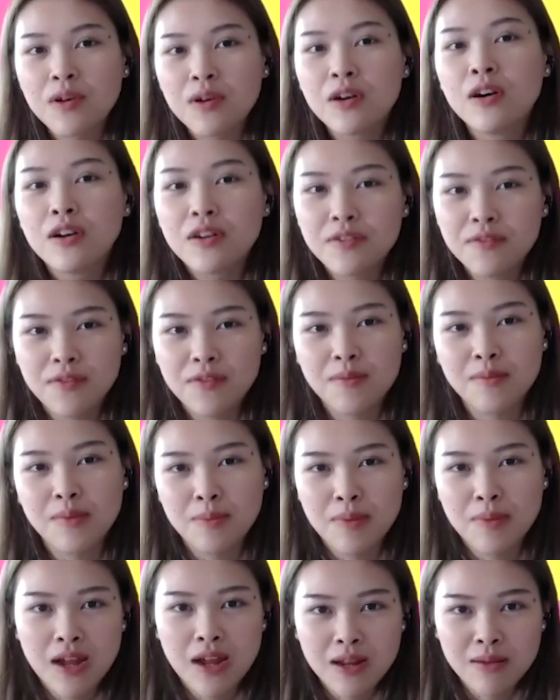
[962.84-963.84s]
earn from the
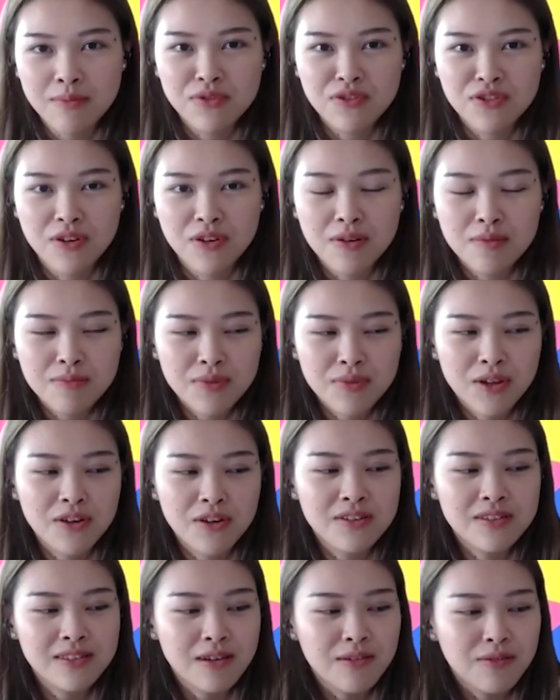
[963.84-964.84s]
part-time job,
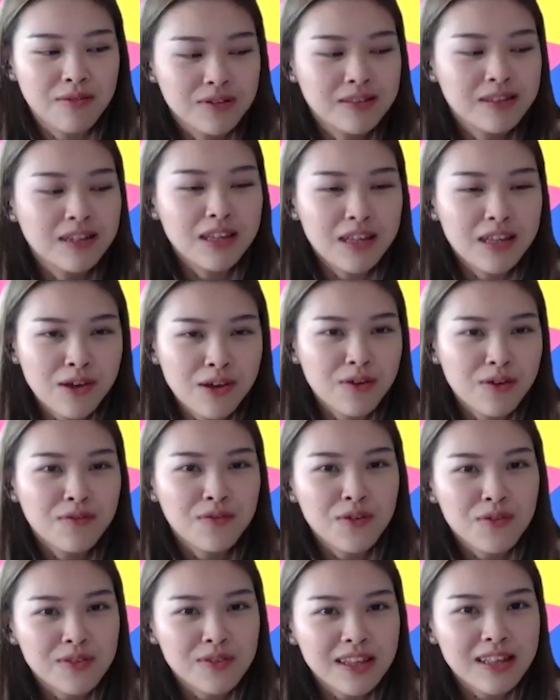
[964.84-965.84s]
because I was thinking of
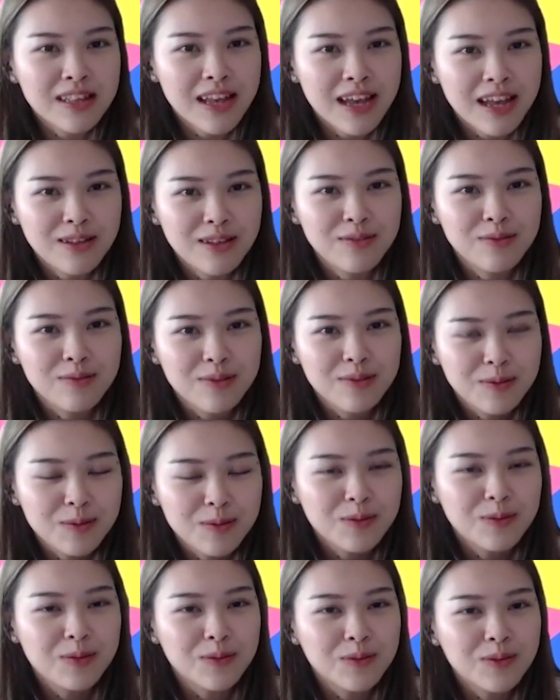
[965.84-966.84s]
using that
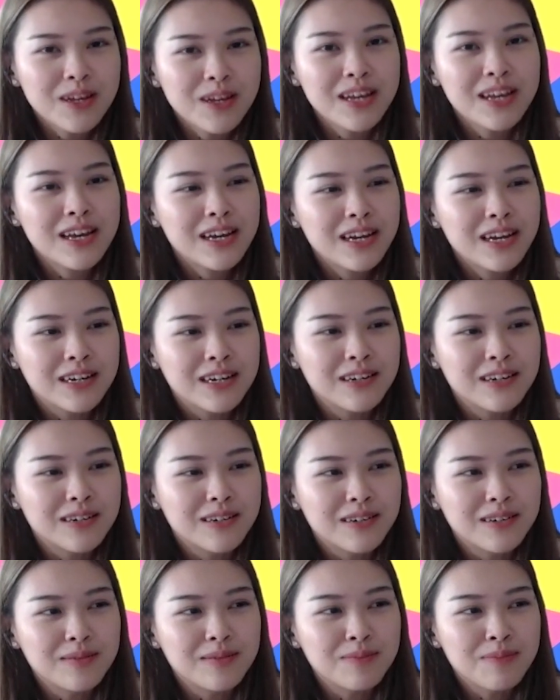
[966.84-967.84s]
to
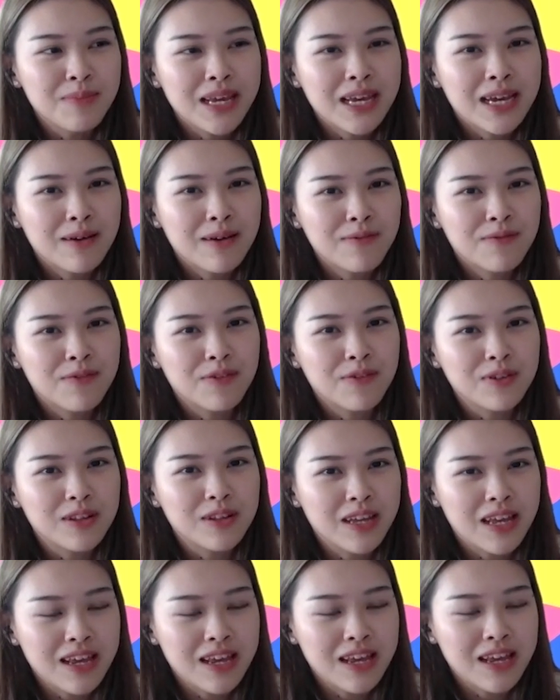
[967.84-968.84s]
make up for the
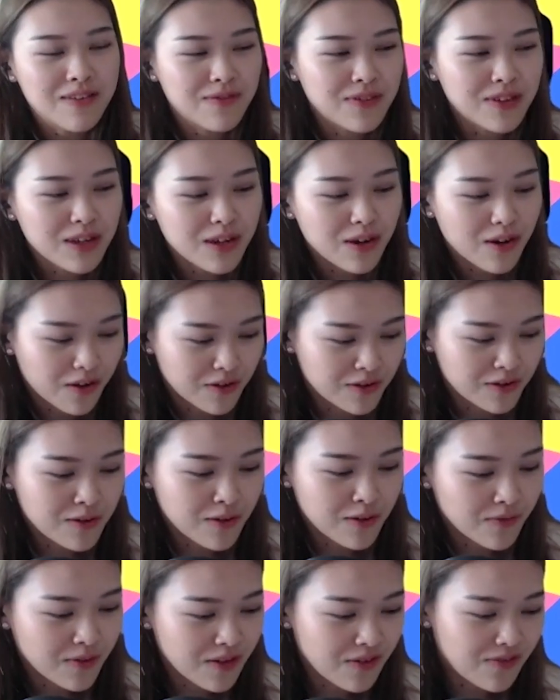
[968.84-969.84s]
heavy cost of
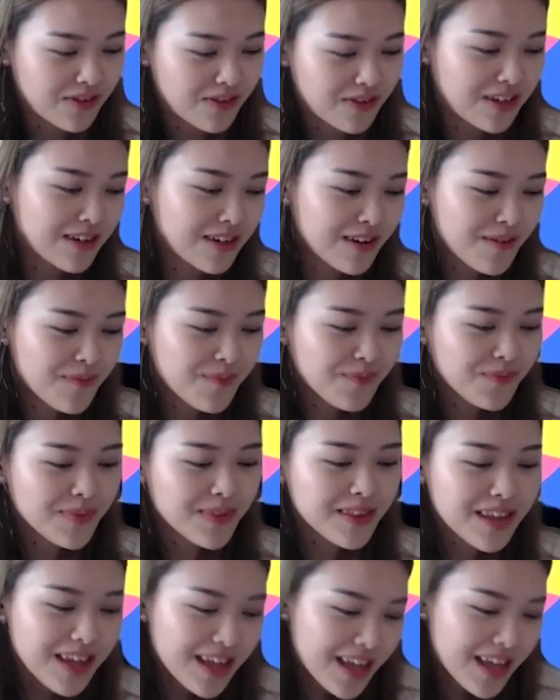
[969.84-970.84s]
living.
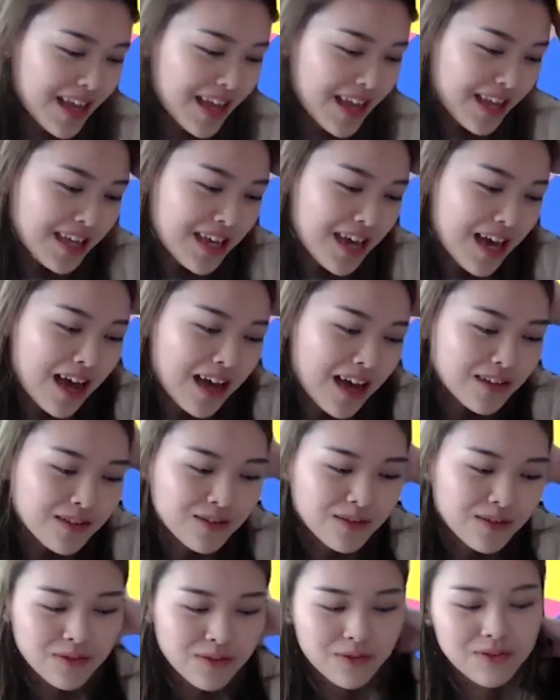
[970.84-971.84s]
So
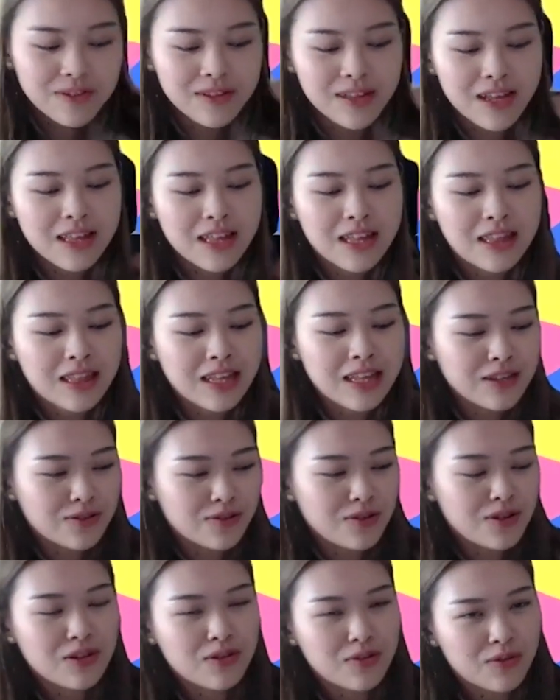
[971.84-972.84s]
those are the things you need
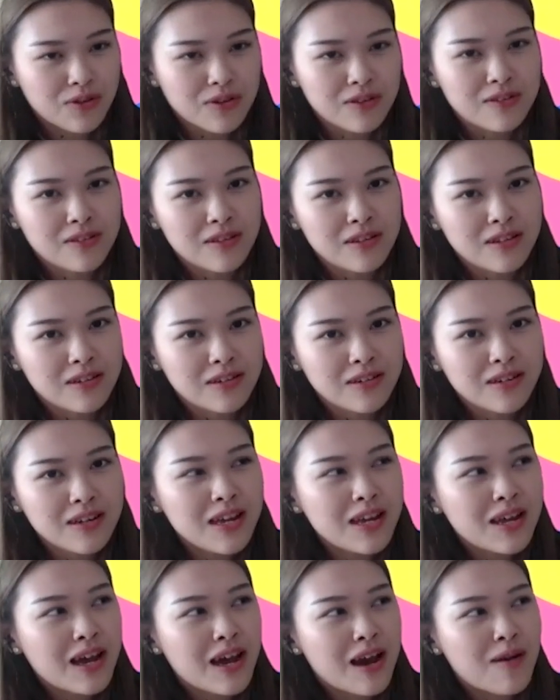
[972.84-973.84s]
to consider:
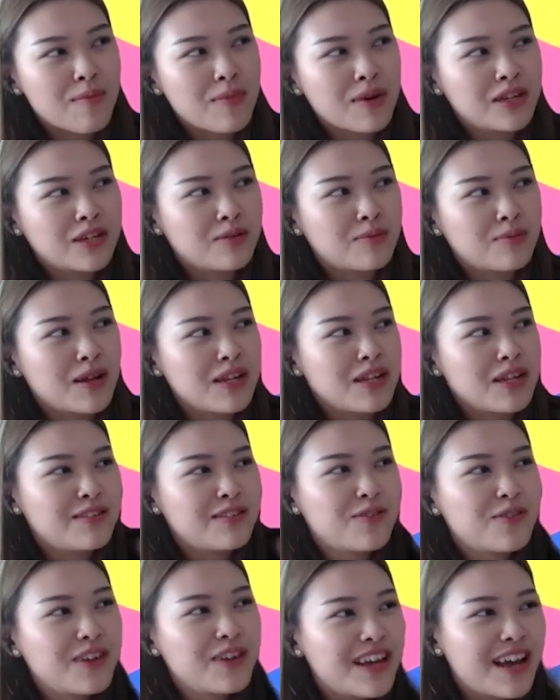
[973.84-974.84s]
how much money is
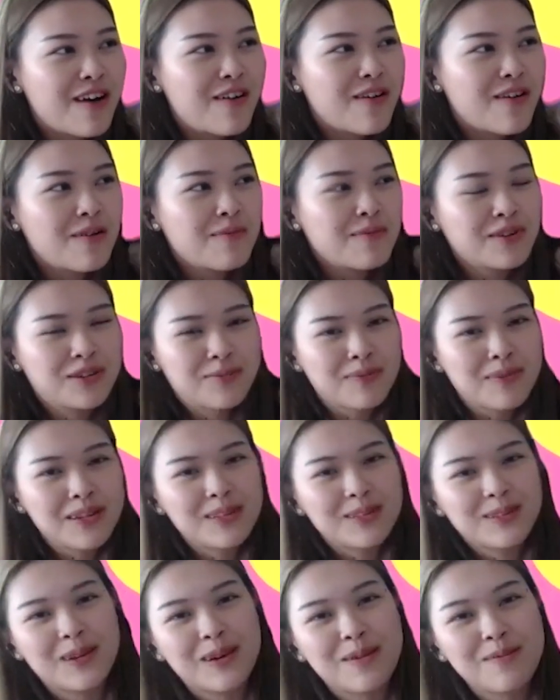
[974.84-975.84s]
going out, how much money is
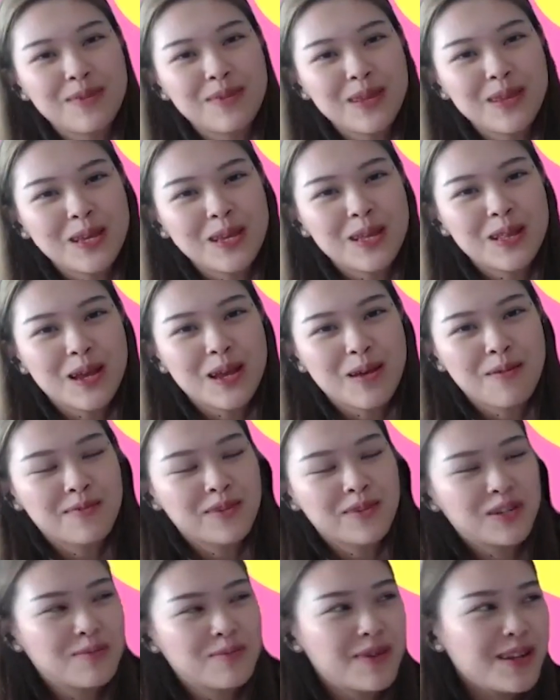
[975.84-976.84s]
coming in, and how
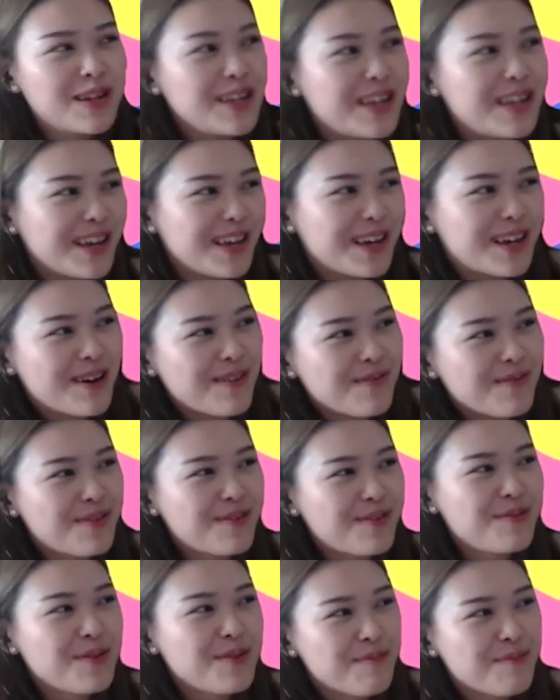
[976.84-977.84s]
much money can come
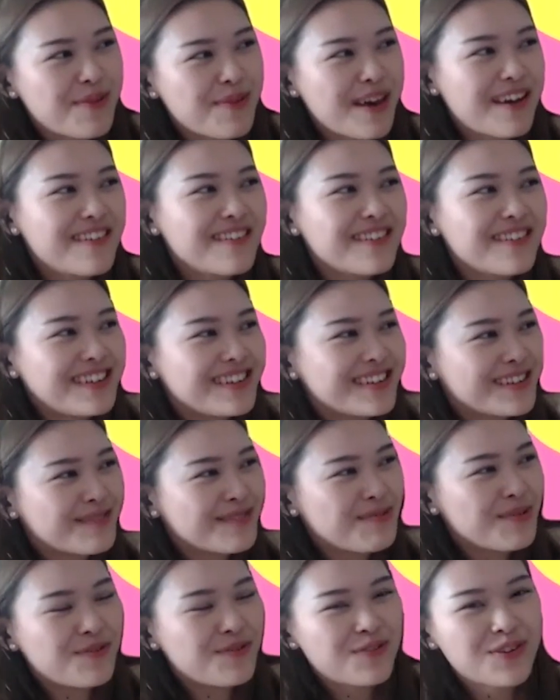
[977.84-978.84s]
from your parents
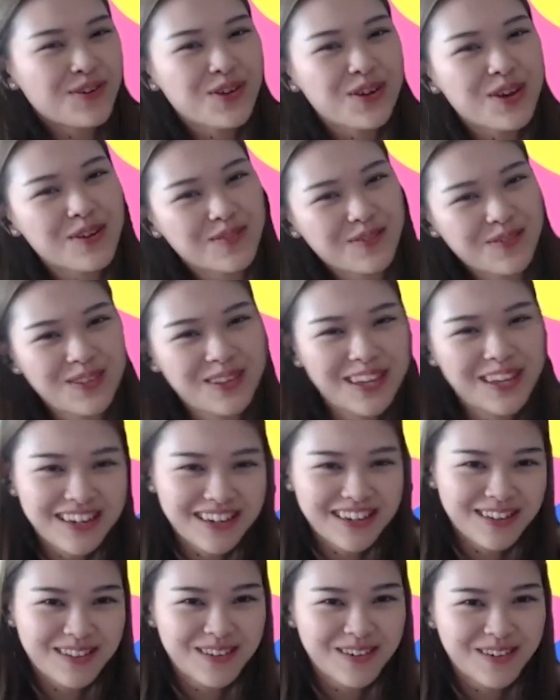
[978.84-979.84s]
before you have to take a
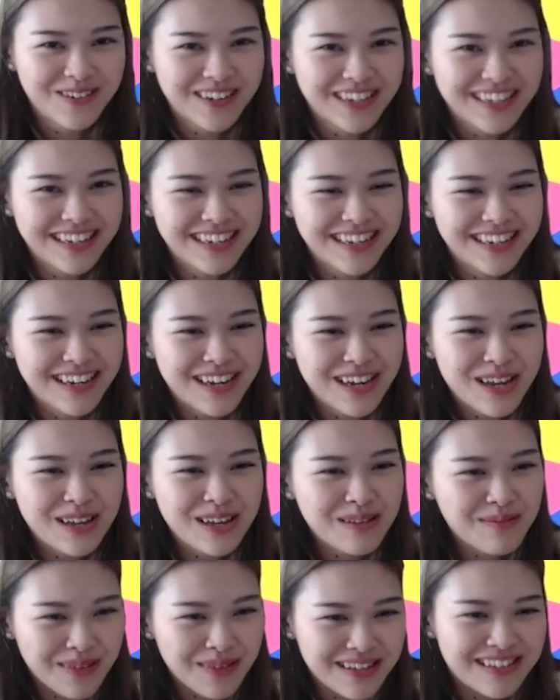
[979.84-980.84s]
loan.
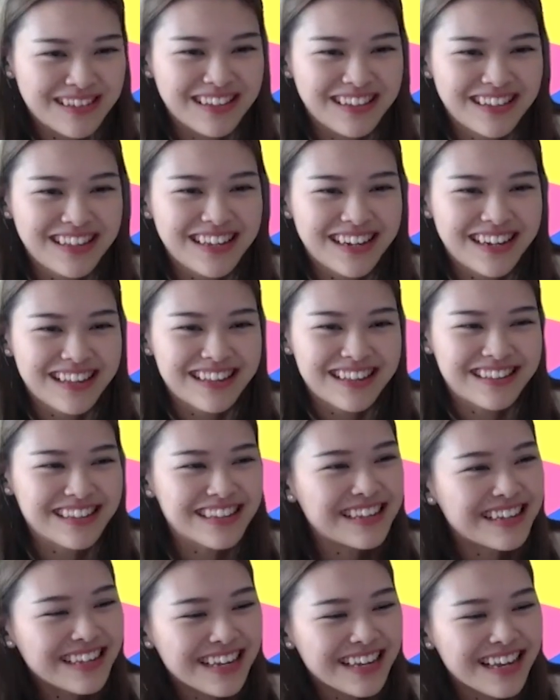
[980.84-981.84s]
Basically
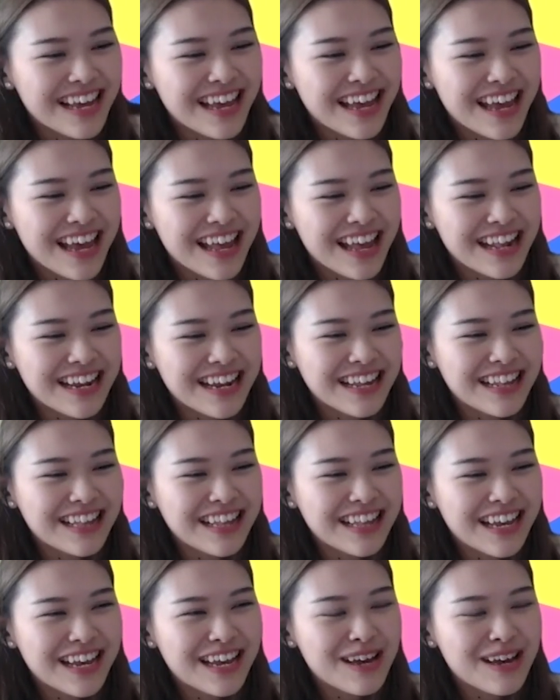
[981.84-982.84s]
that's it. And
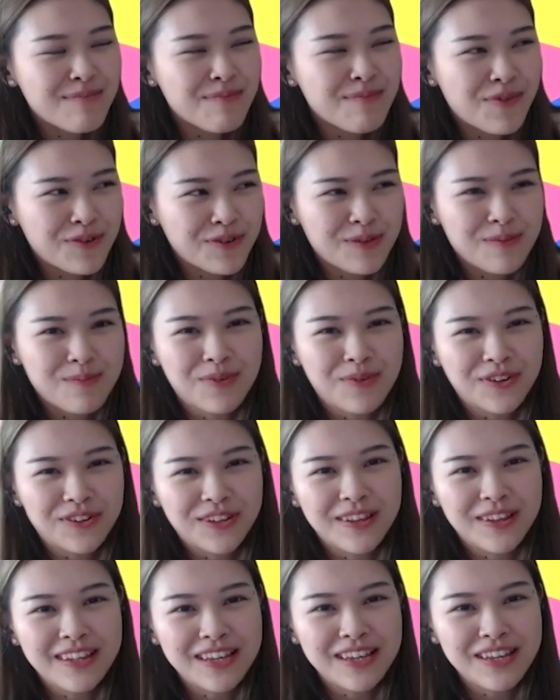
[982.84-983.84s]
then most
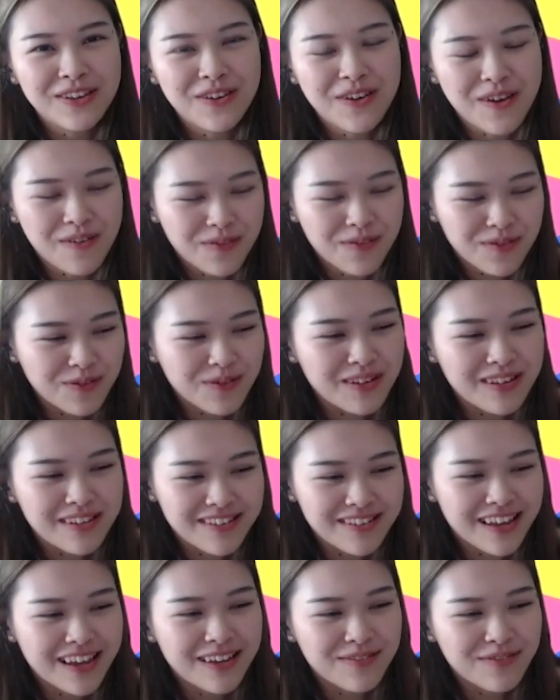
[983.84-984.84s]
importantly, you have
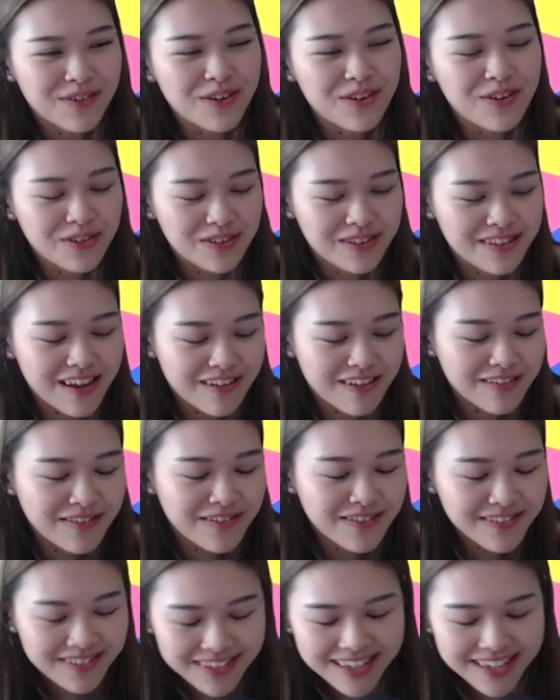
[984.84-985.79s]
to decide for yourself